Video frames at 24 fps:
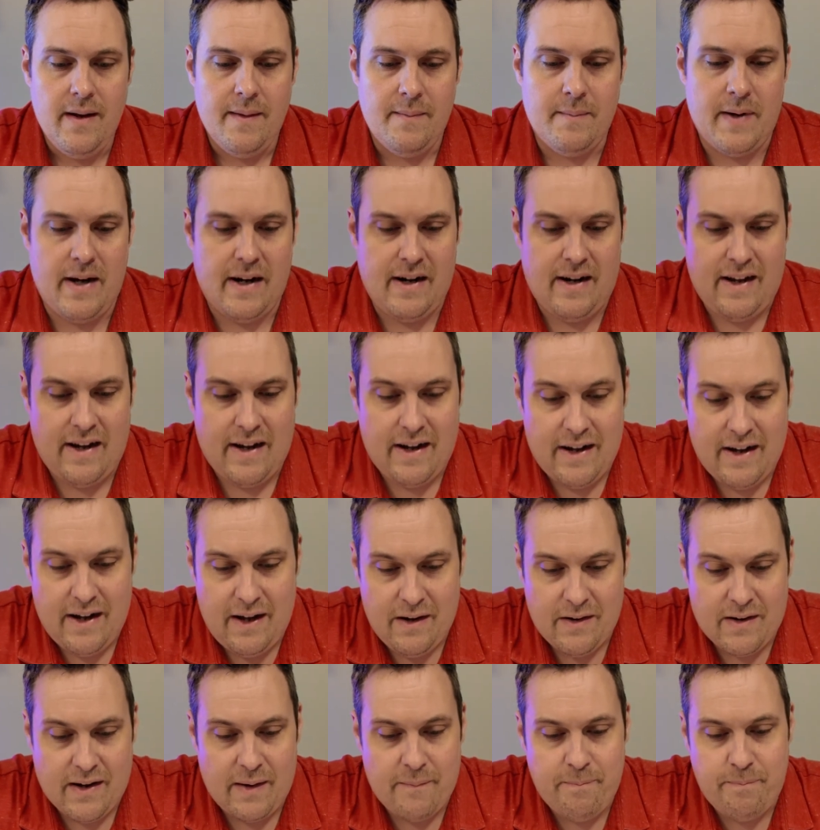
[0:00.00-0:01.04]
But,
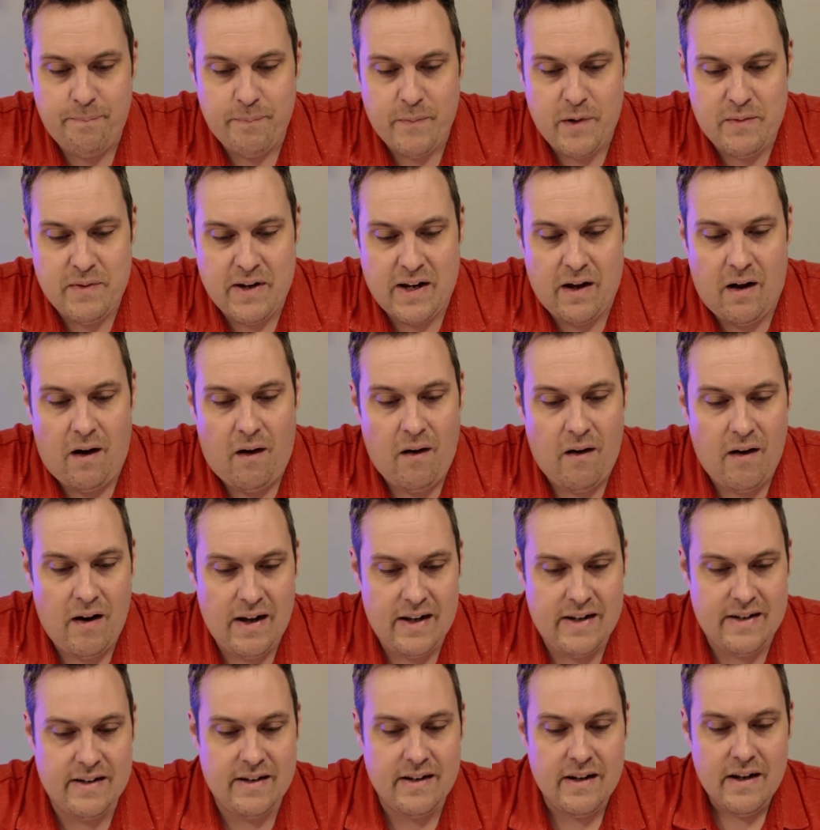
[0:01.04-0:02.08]
okay, moving
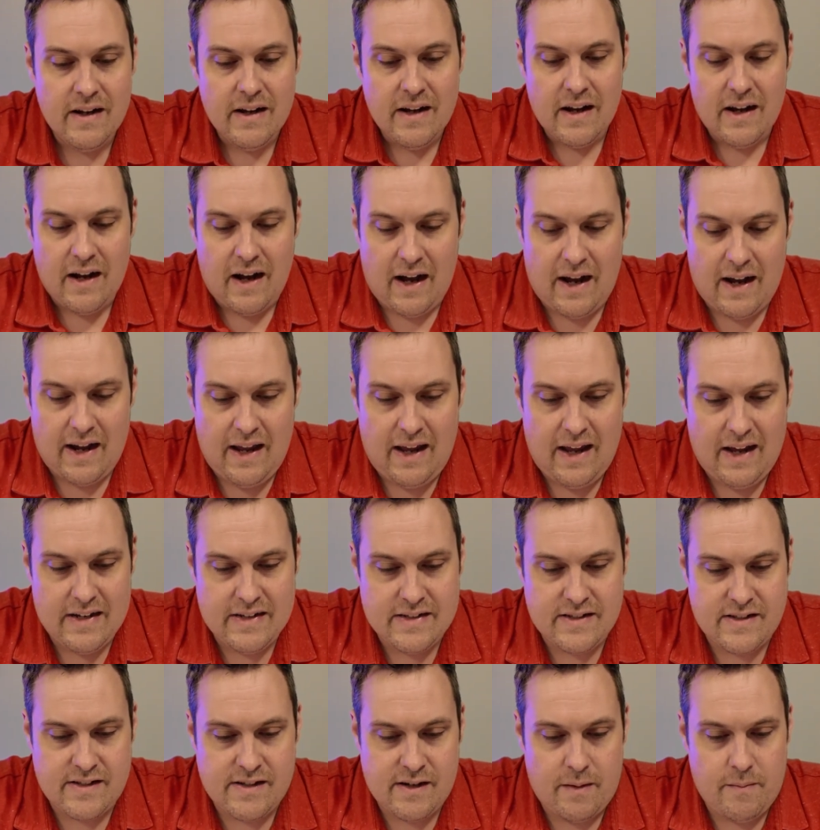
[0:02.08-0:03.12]
on. I
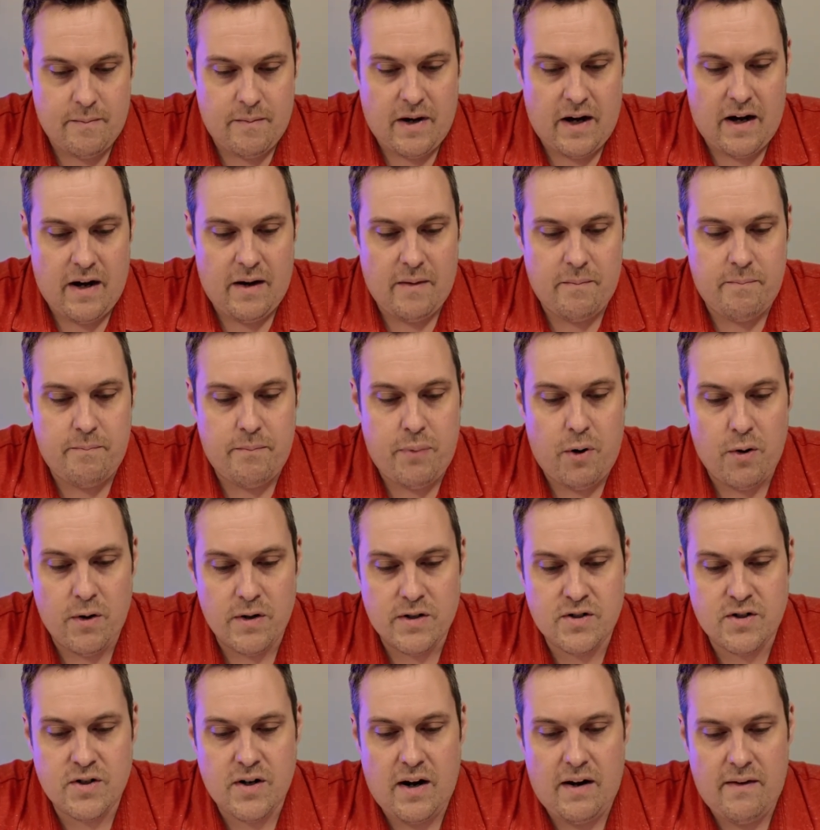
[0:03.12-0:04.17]
had some,
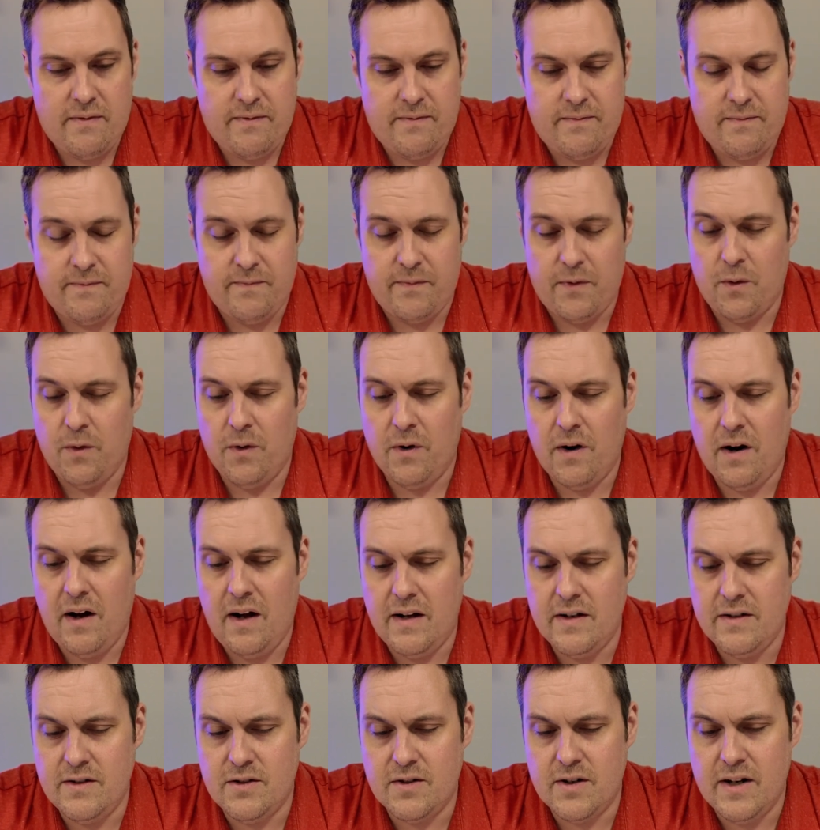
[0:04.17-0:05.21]
Portra
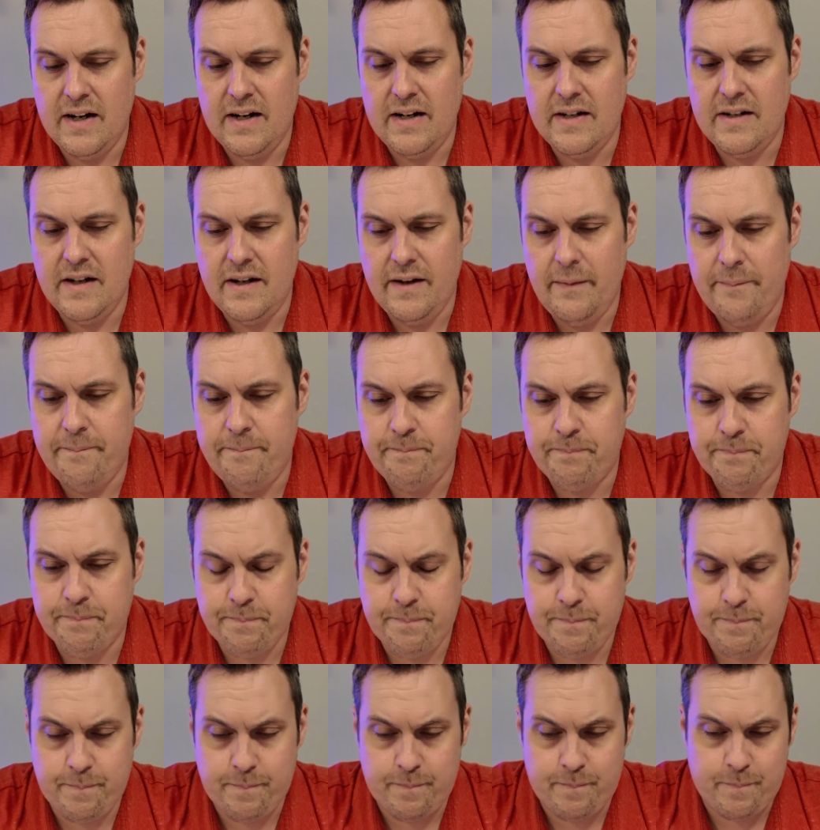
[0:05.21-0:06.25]
400
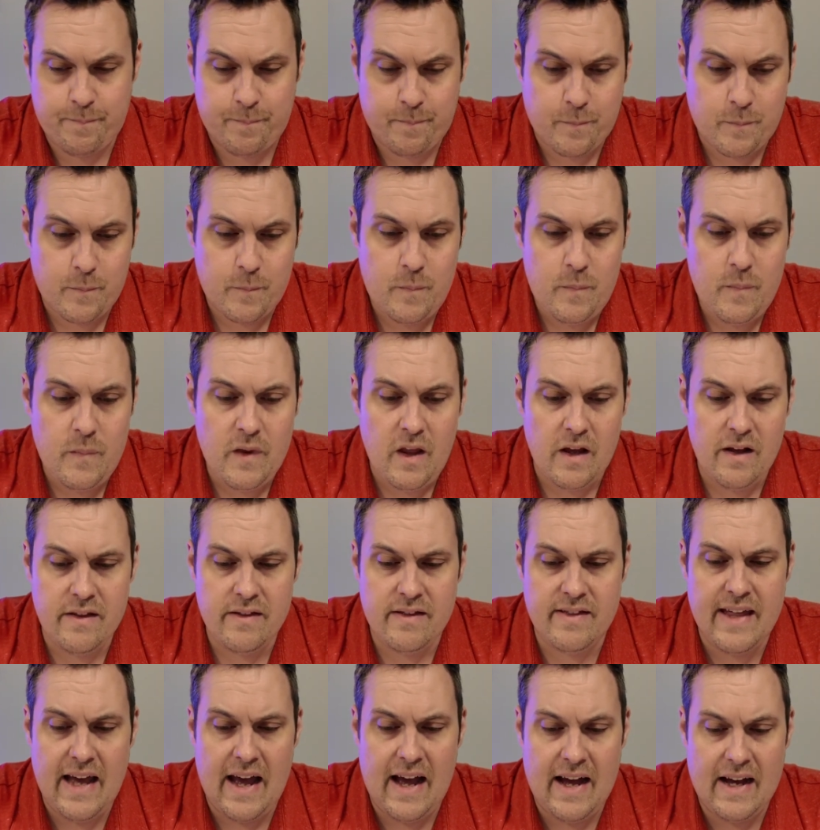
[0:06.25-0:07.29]

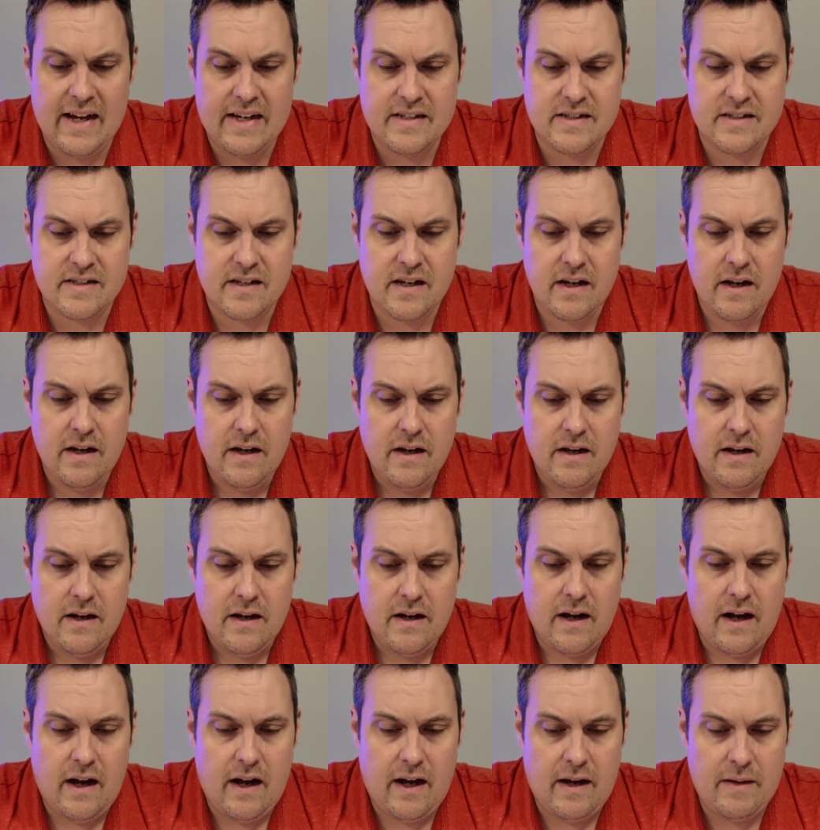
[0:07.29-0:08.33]
that
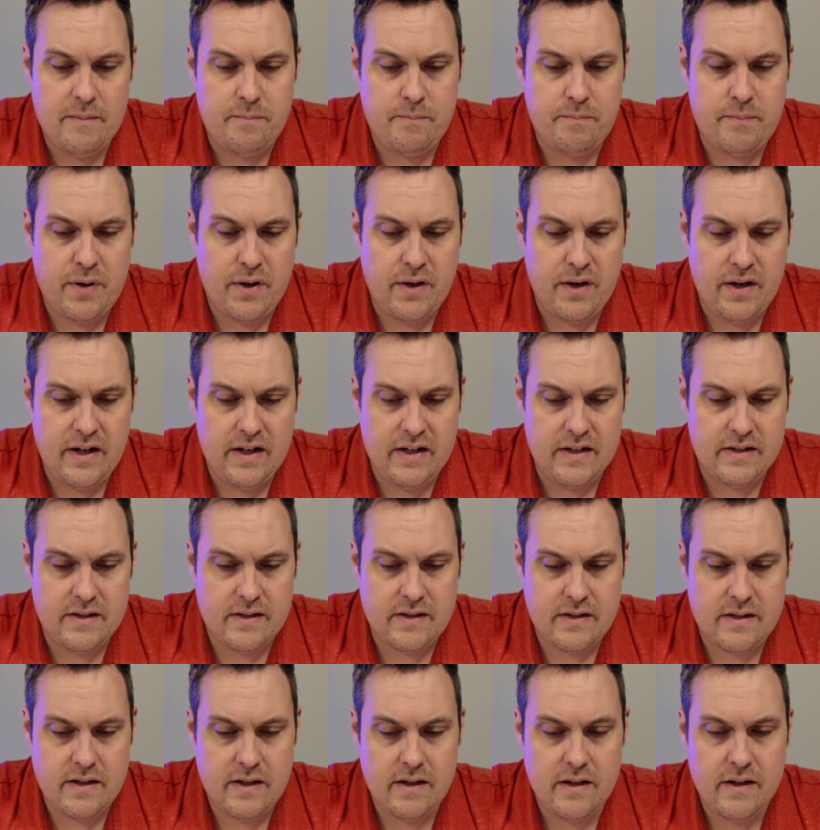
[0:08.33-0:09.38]
I
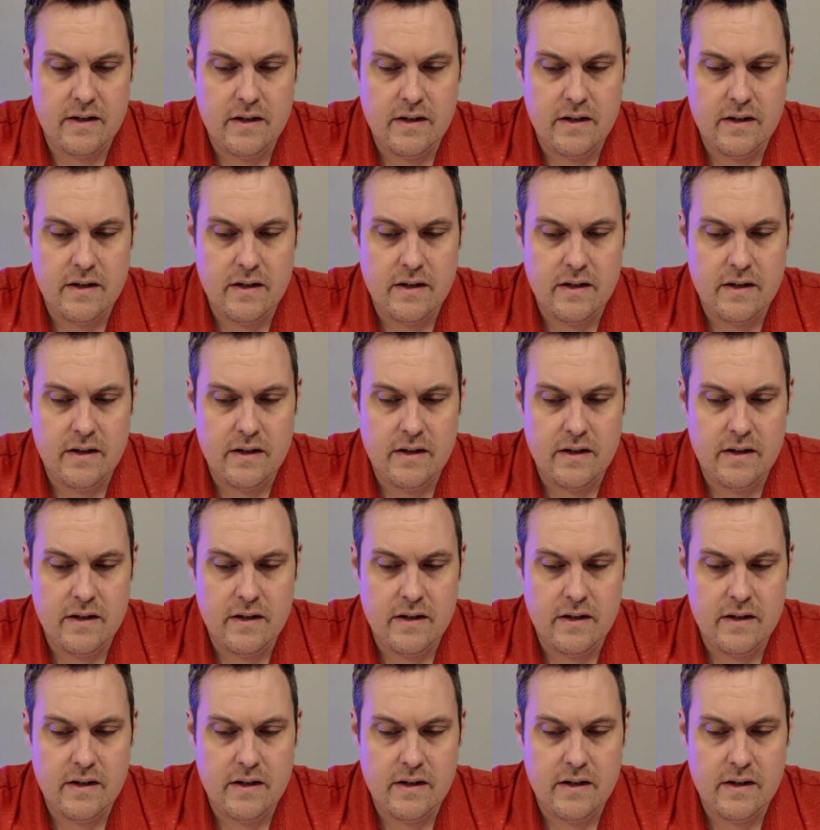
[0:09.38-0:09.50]
put